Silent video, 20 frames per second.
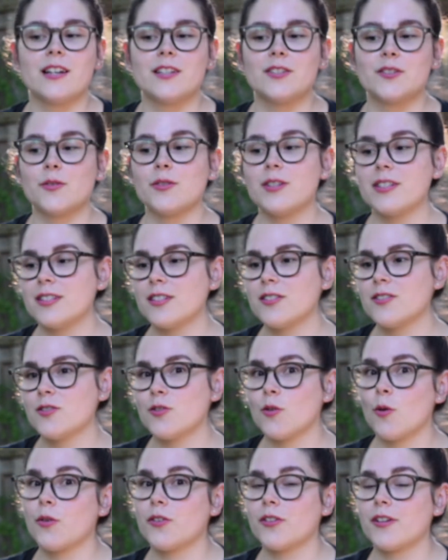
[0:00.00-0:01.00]
So this is
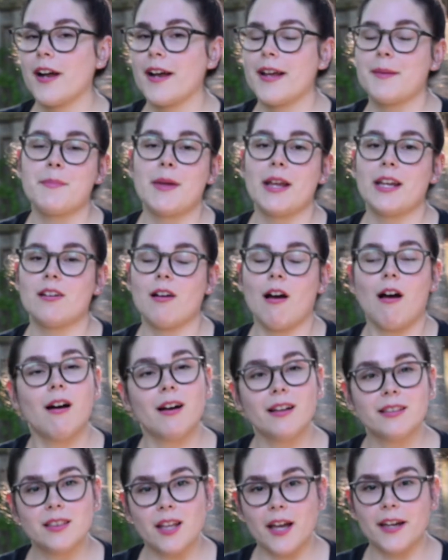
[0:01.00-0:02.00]
an order I made
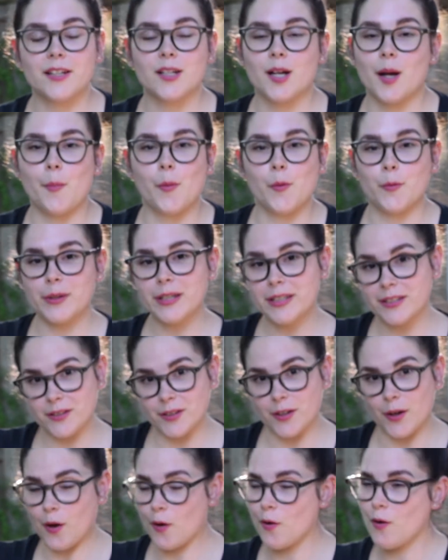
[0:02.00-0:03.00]
online a couple weeks
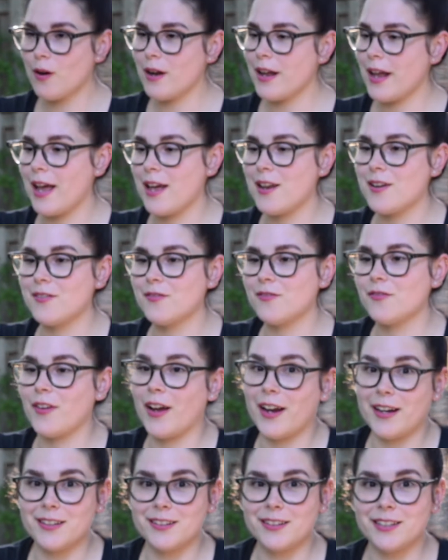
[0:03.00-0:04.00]
ago and
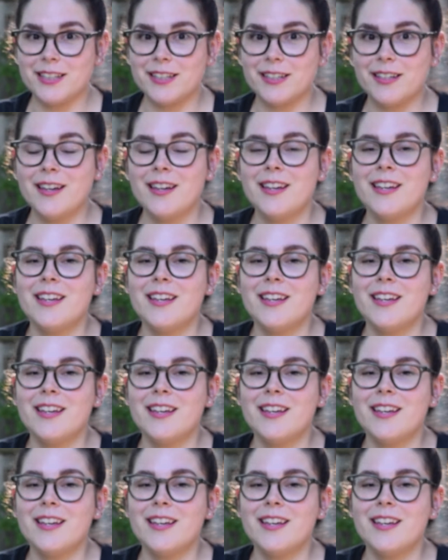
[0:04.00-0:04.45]
finally